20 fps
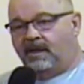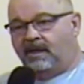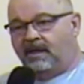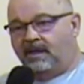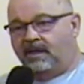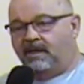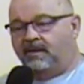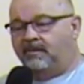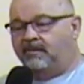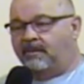
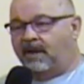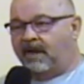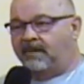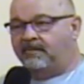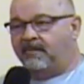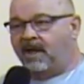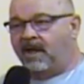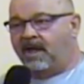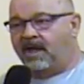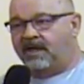And in my
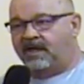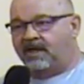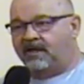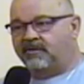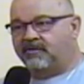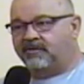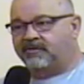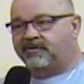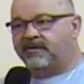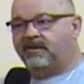mind, I
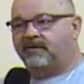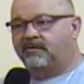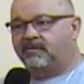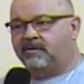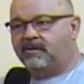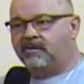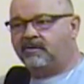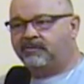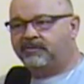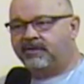just say,
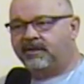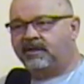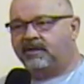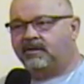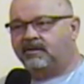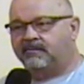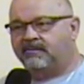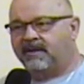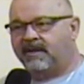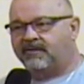who do you think
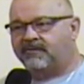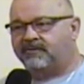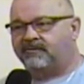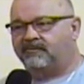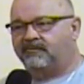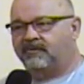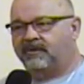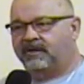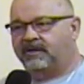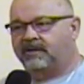you're
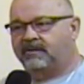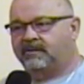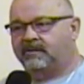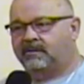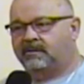messing with?